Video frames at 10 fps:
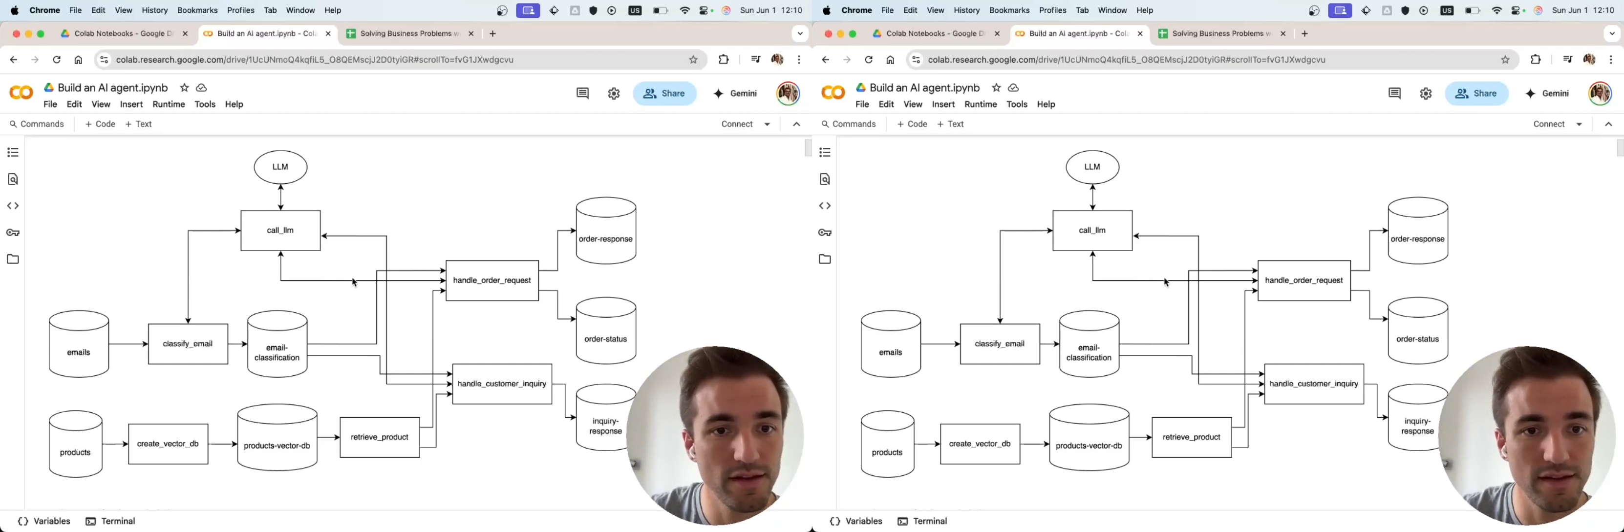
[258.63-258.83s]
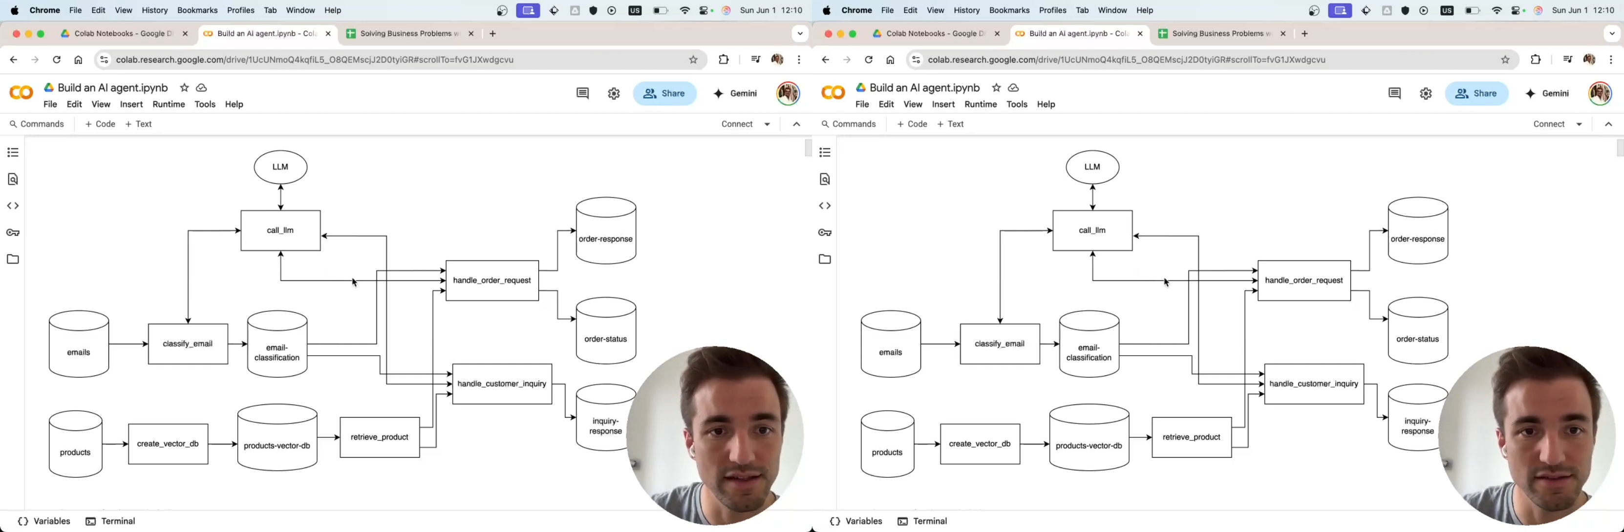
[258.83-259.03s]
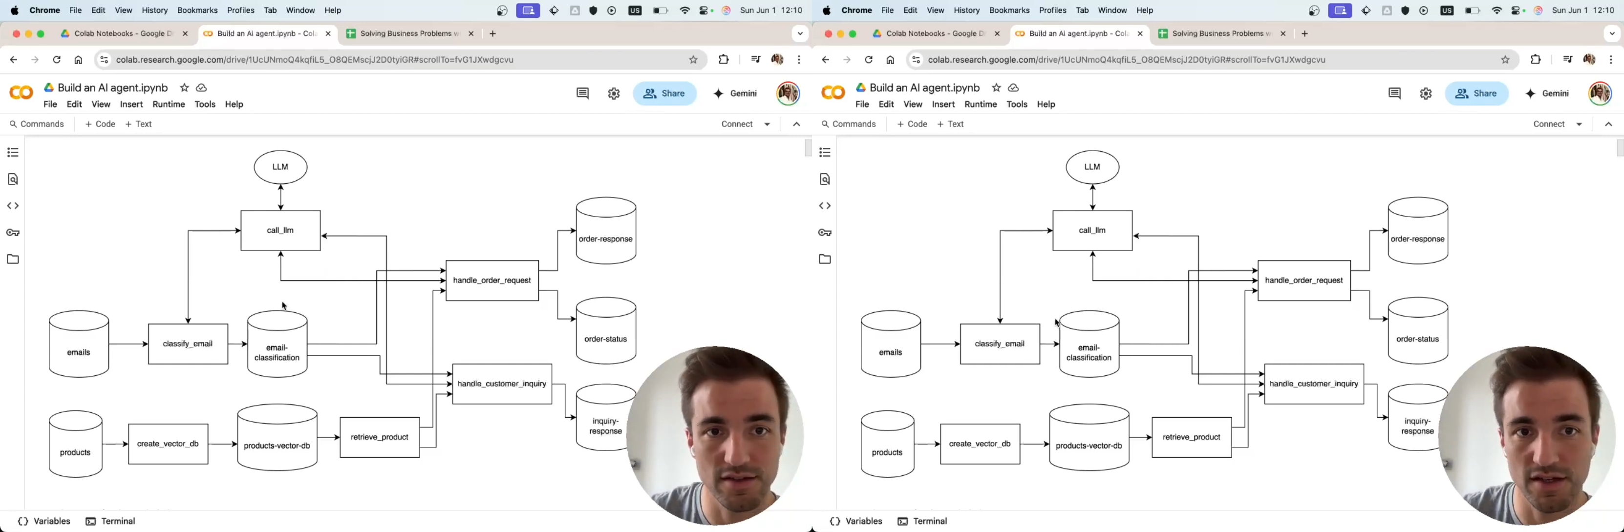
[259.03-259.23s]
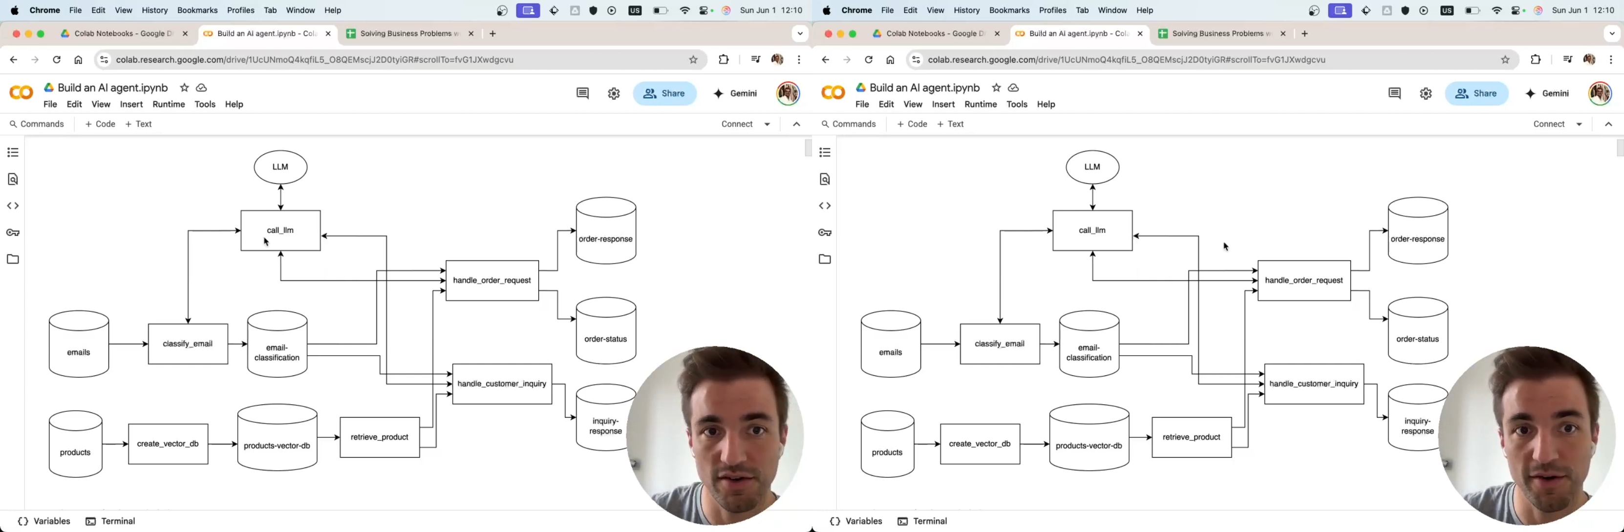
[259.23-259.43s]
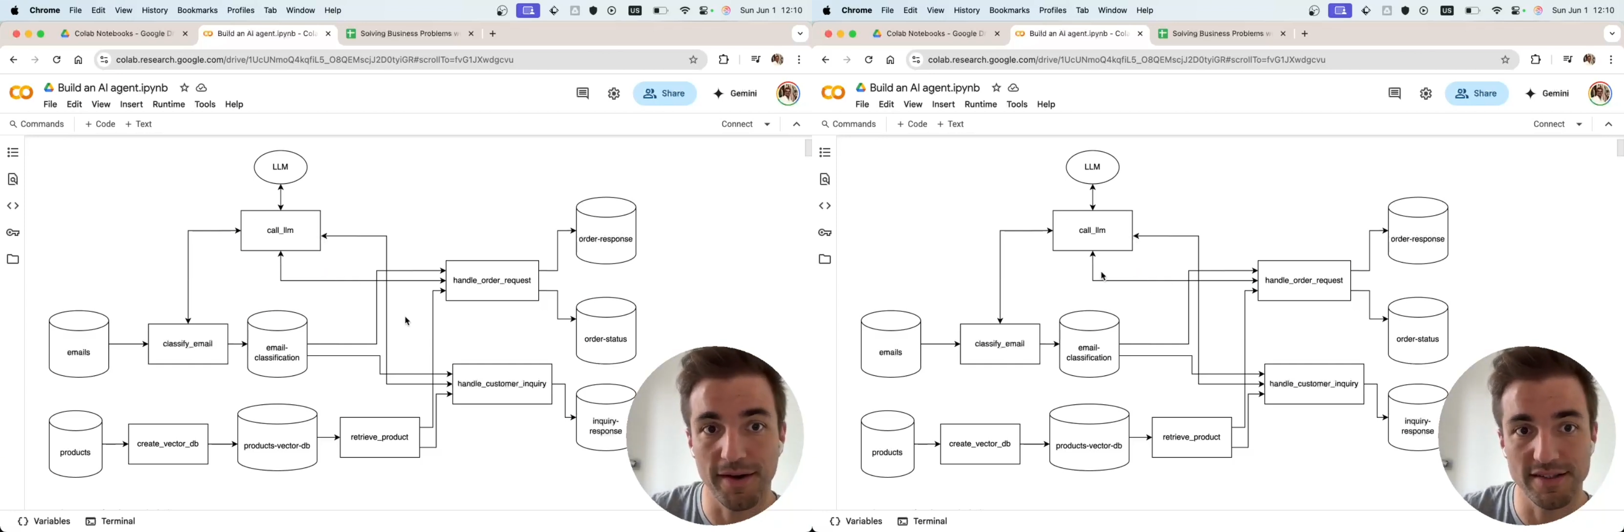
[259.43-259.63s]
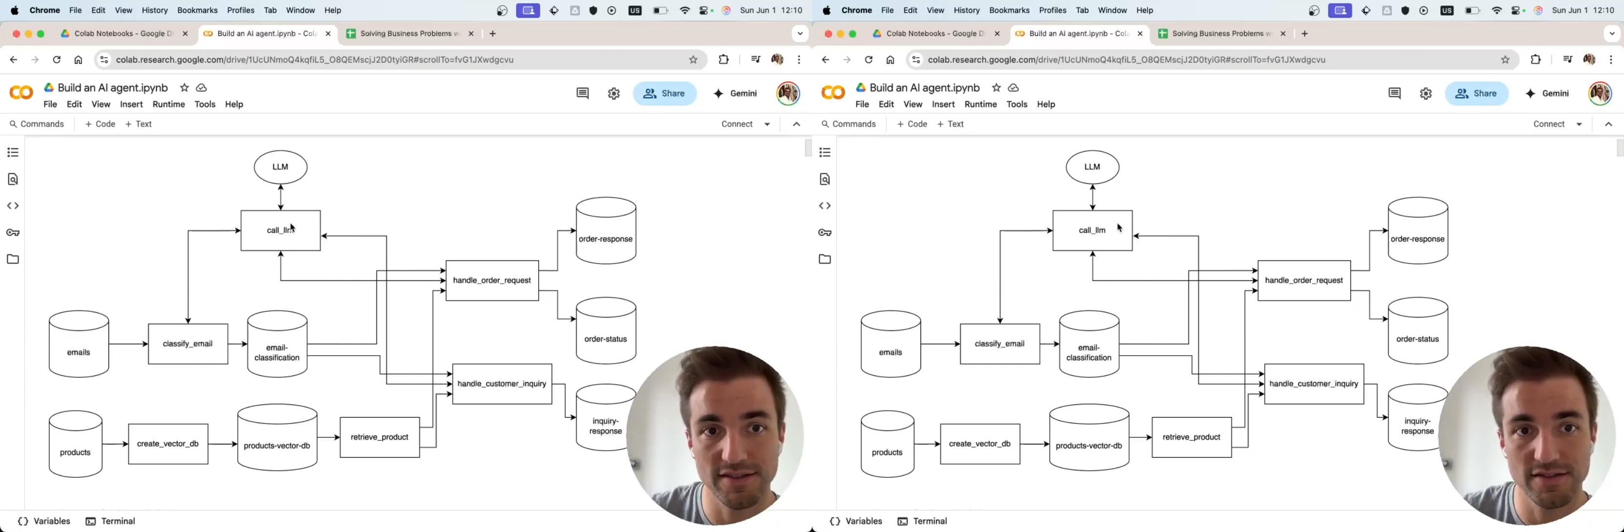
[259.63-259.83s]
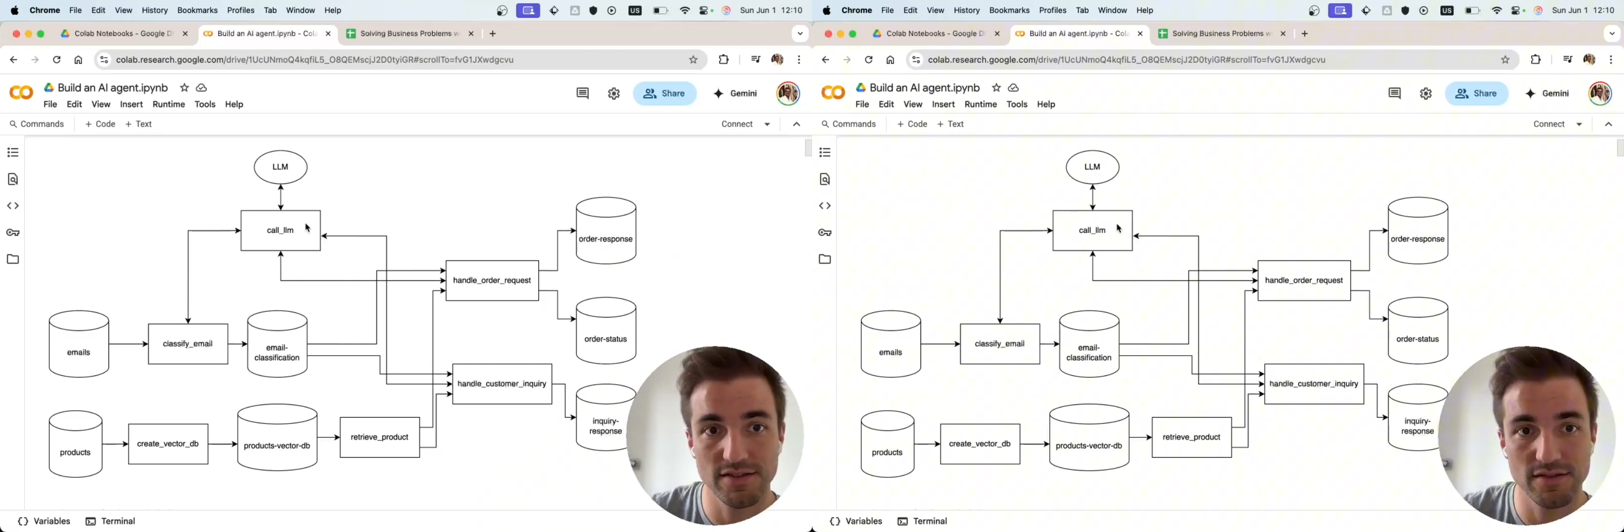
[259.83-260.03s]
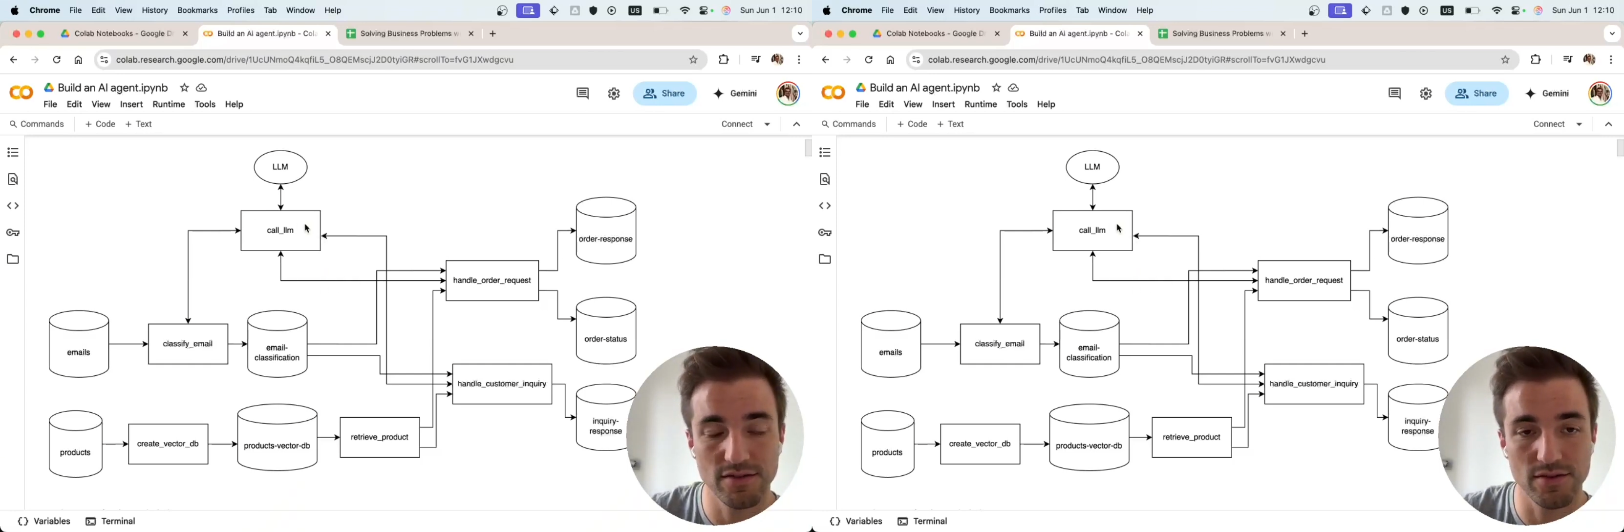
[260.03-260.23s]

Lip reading: these requests